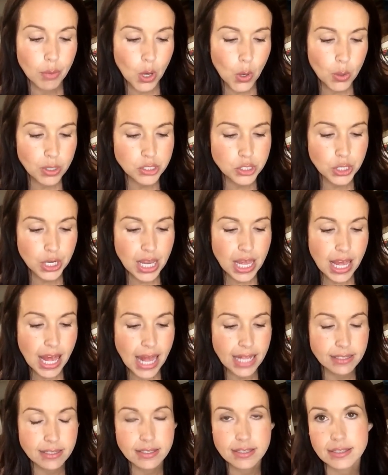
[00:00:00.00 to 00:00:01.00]

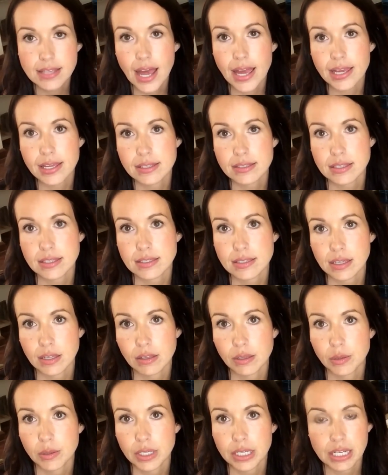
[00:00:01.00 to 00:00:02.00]
poetry, and science is
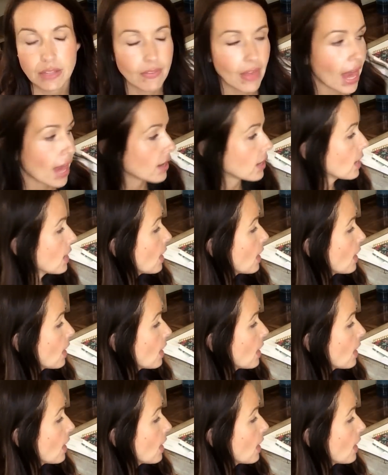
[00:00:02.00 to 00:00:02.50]
included in that.